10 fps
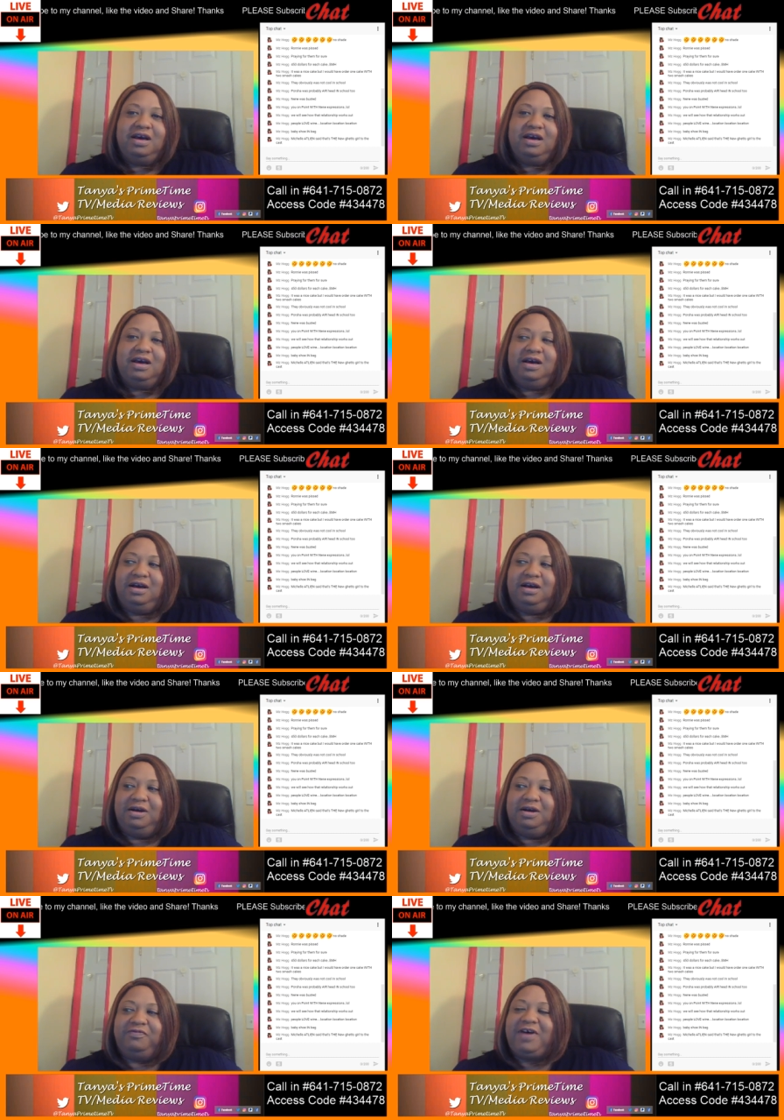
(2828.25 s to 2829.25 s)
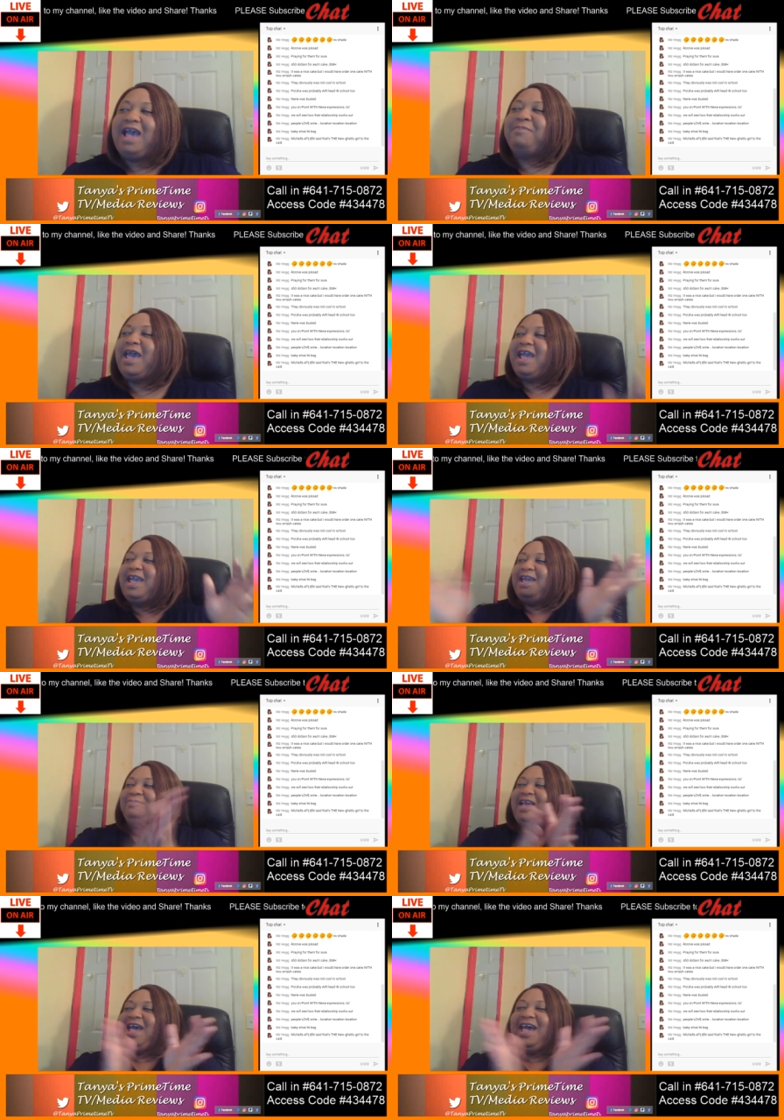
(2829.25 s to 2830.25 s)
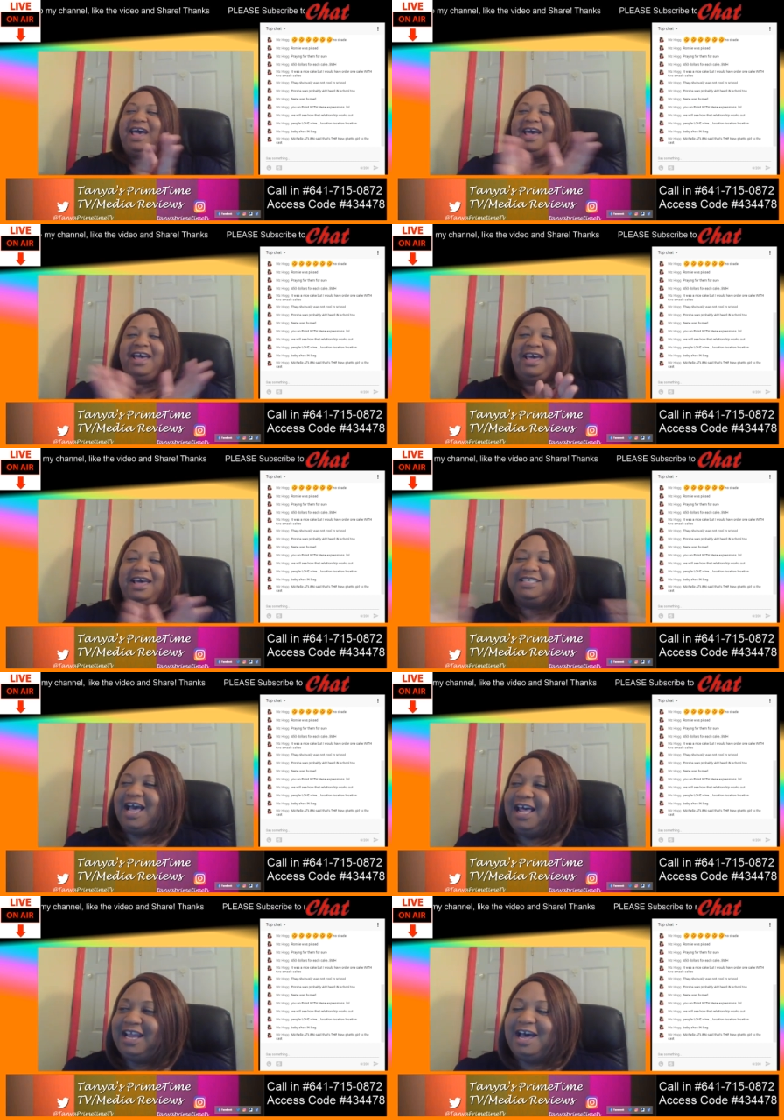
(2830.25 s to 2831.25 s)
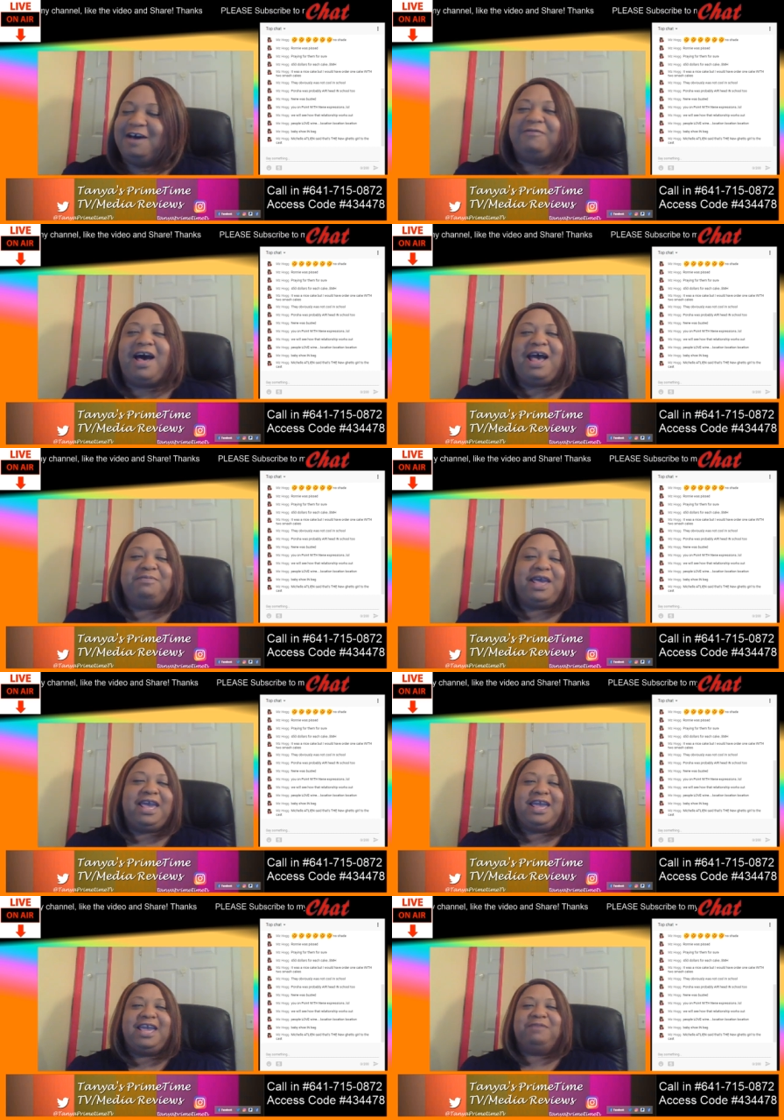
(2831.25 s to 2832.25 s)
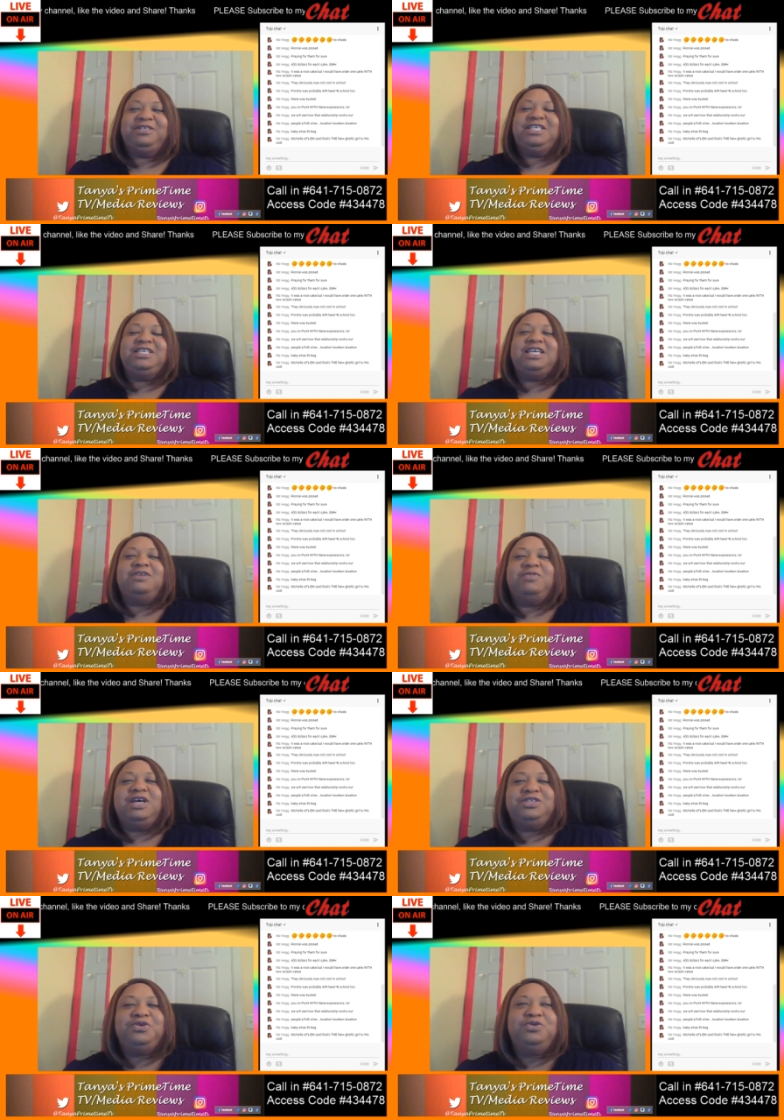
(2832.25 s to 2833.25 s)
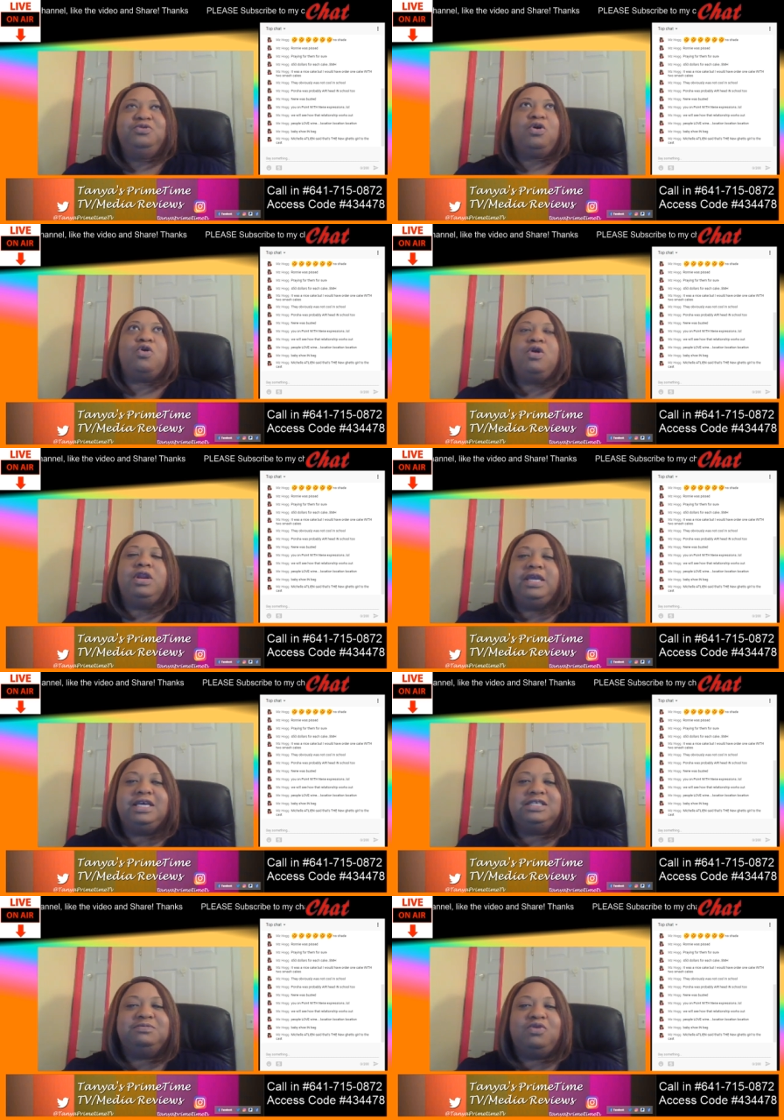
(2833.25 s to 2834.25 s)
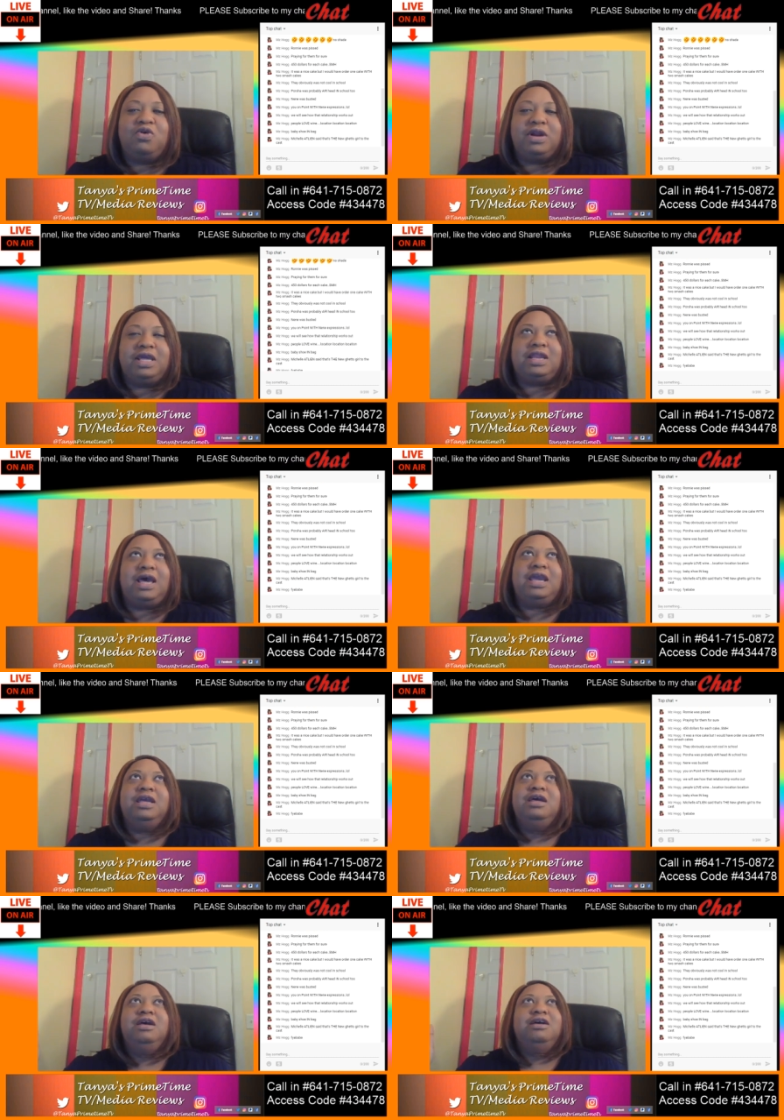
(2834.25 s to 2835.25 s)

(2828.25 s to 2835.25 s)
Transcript: Um, Fi Babe, yes, I love Fi Babe. She did one too early this morning, like